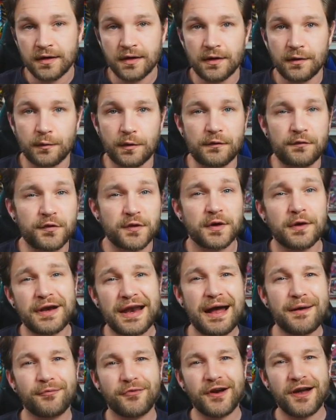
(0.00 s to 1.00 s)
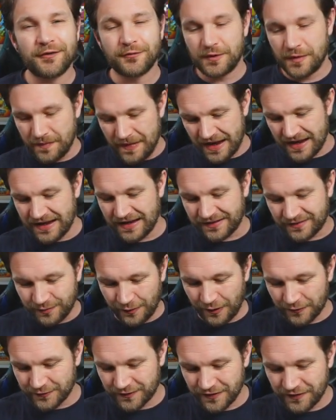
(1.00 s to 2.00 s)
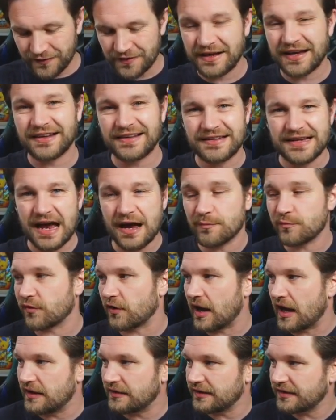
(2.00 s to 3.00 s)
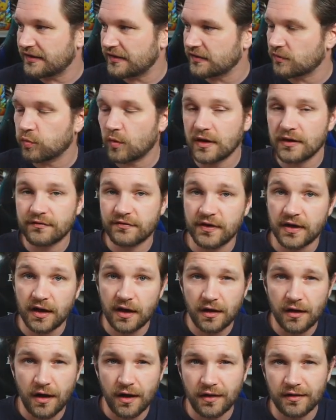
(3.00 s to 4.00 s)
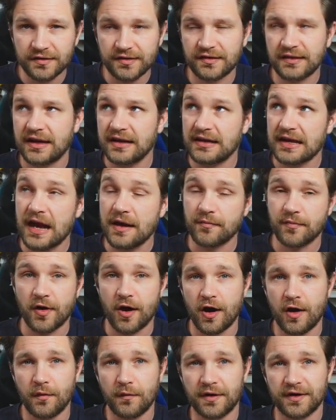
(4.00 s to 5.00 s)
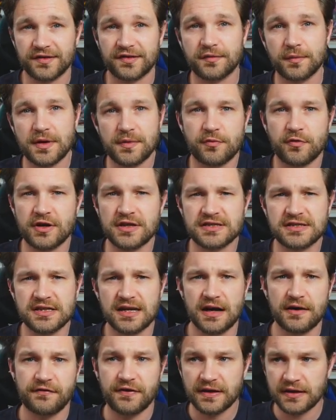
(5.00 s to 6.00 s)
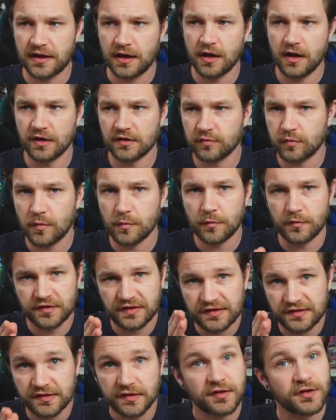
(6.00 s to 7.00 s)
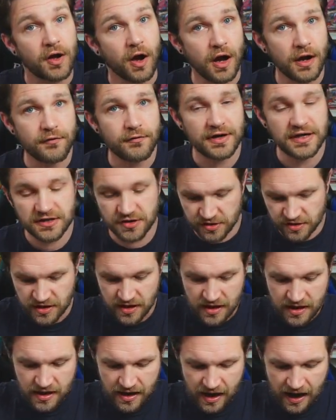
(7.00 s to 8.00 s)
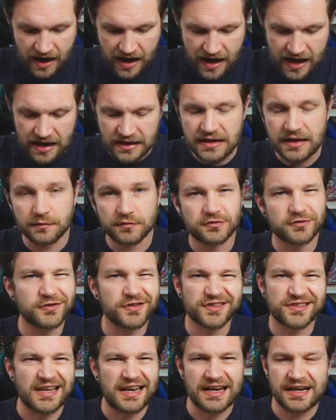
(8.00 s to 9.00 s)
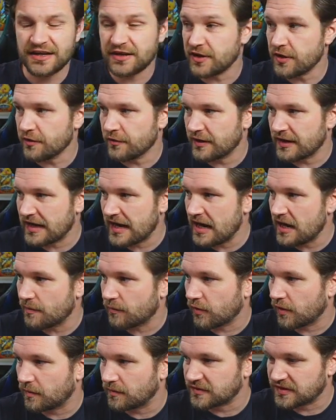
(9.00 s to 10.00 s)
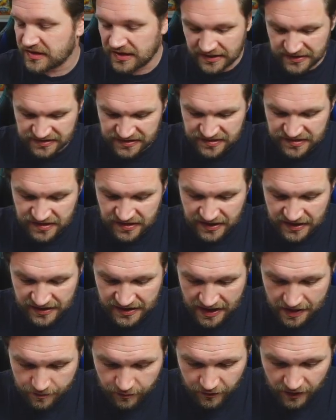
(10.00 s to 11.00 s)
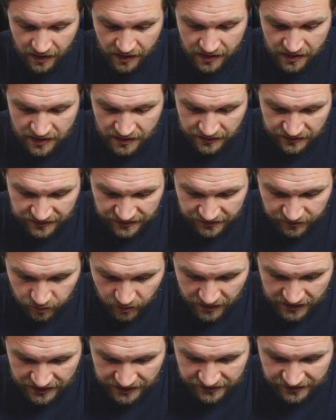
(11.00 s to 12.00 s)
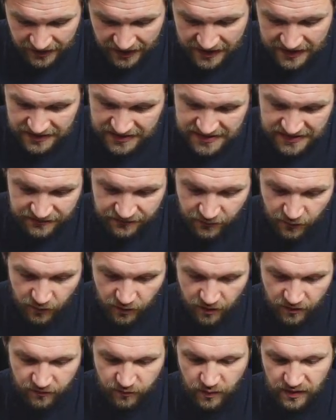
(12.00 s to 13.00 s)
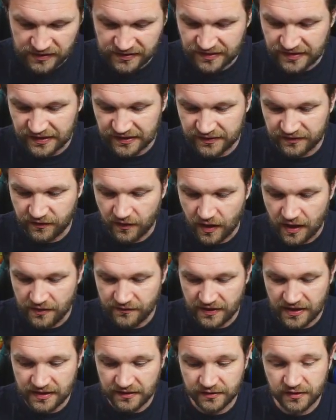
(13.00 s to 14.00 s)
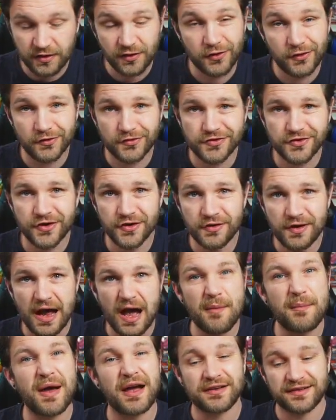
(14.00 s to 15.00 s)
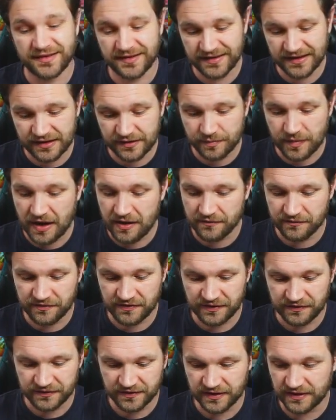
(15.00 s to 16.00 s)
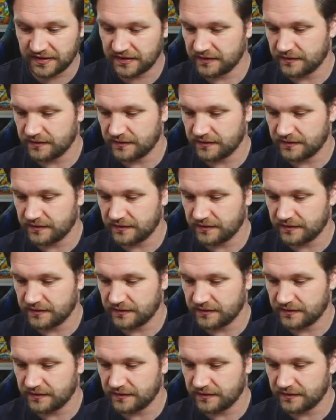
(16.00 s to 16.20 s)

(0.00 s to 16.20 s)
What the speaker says: Well, if we're doing Abra, we may as well do Cadabra. And this is one of the last Cadabra artworks to be printed. I think the last one was in Skyridge, and that was all because I had a Uri-Geller problem. So this is a Cadabra. This one is 84 of 165, and it's going to cost you about £6.50.